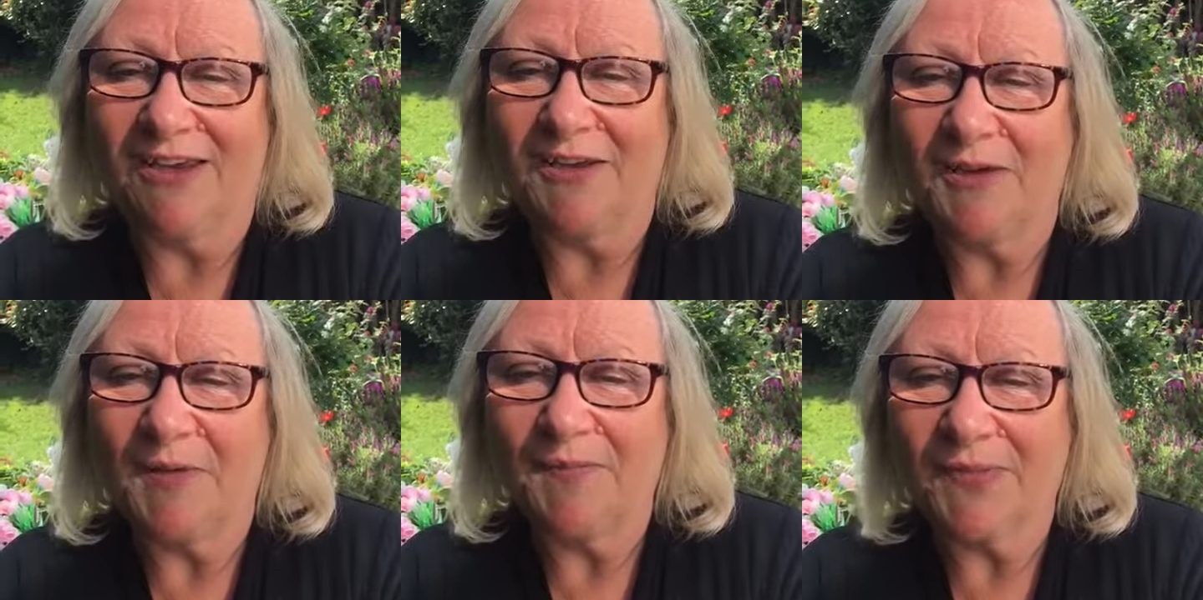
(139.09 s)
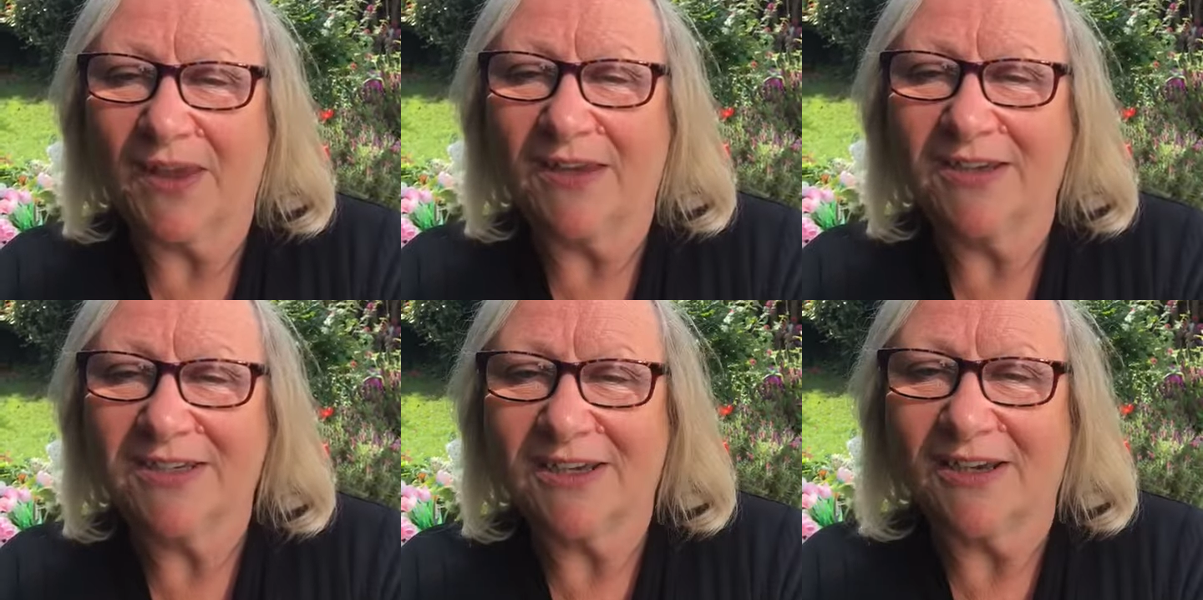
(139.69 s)

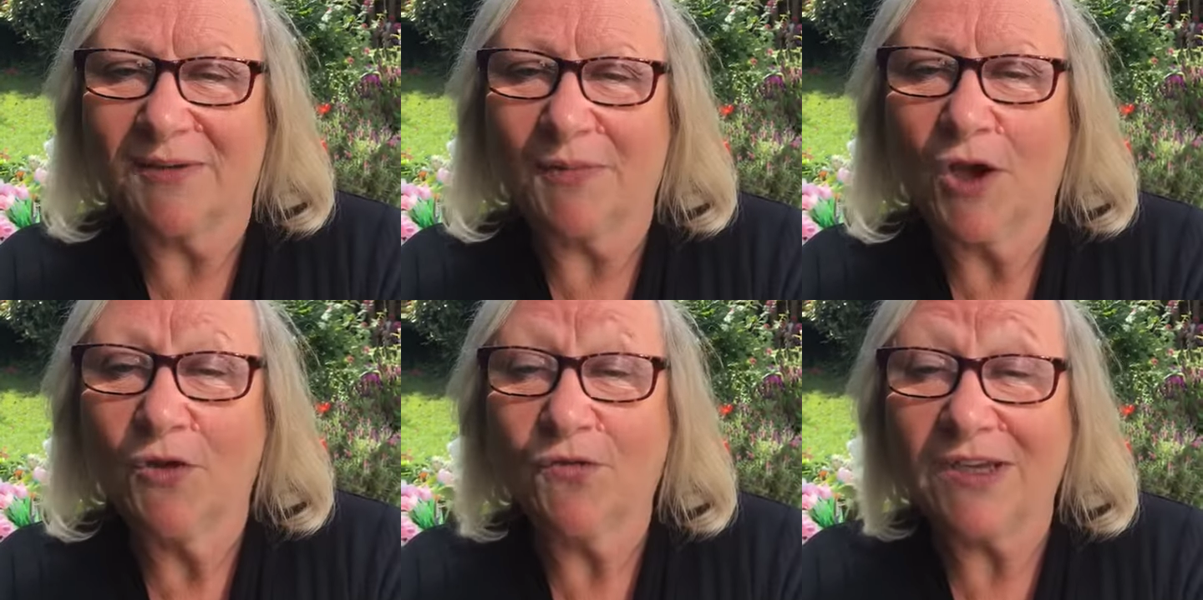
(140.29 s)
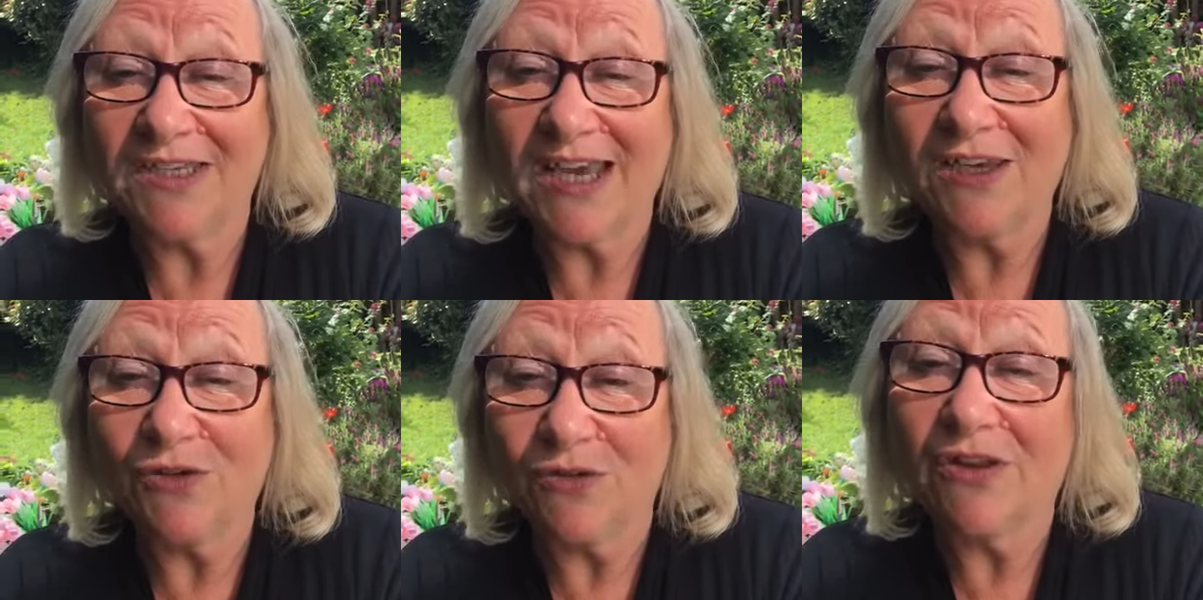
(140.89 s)
and hopefully
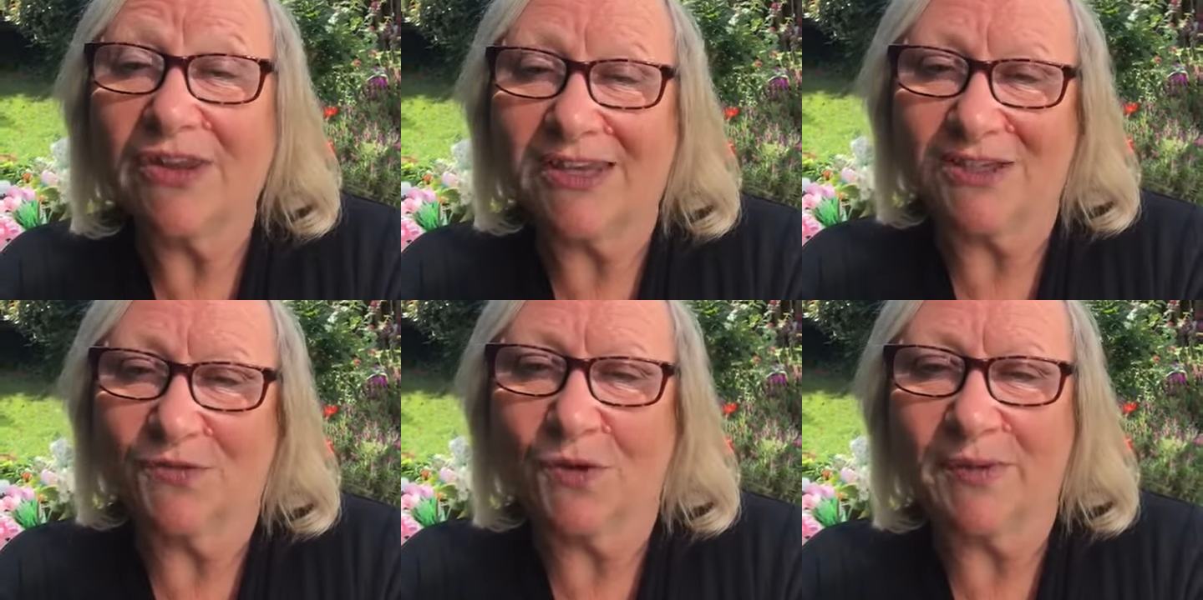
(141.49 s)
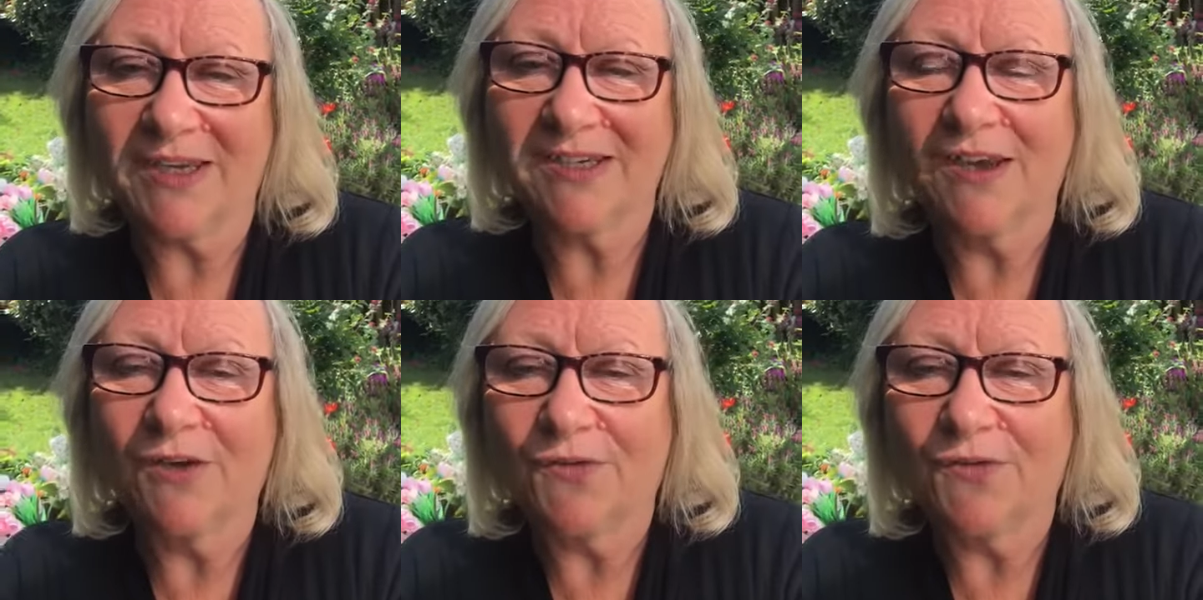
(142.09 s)
take good things from it